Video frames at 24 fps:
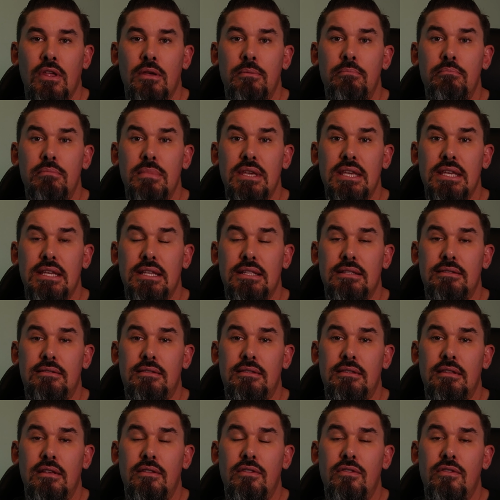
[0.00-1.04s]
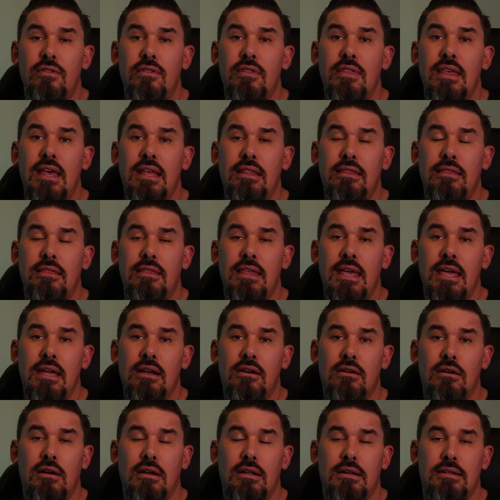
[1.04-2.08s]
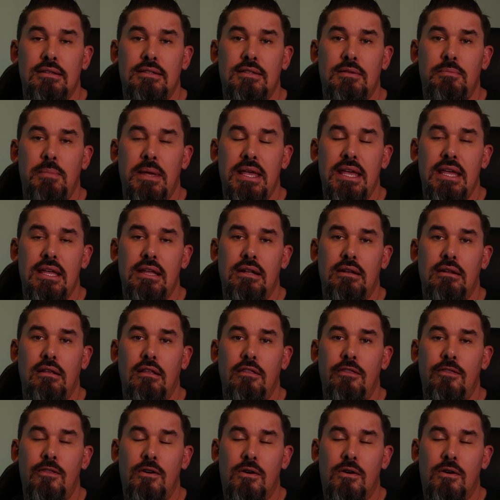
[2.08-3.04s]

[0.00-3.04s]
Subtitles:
means that they are going to spend